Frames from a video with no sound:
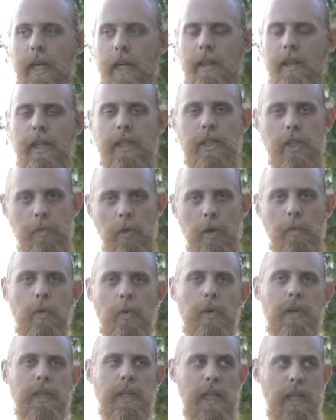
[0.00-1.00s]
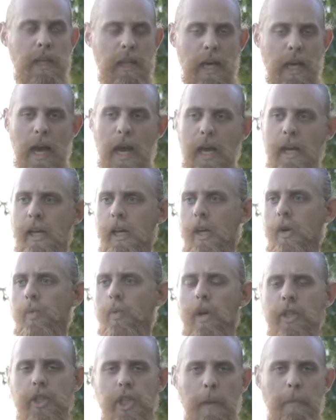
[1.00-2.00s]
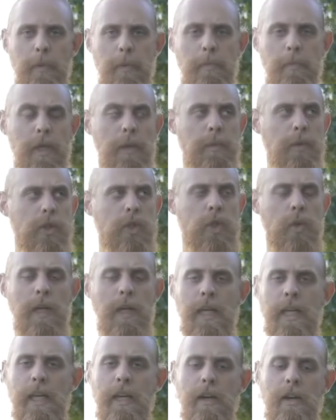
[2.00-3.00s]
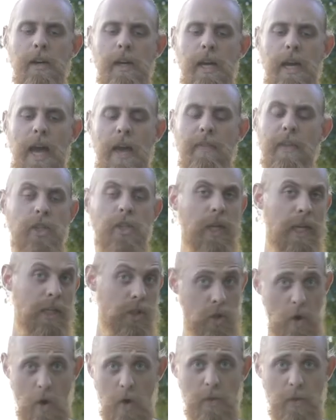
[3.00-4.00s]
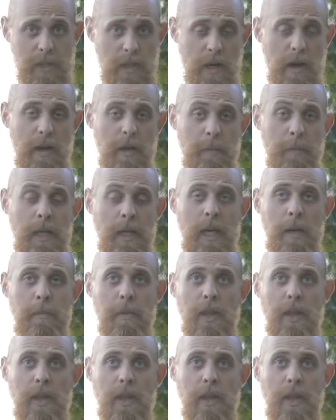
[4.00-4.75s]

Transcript: like this is more important than that, what should I be pursuing here, and they change all the time.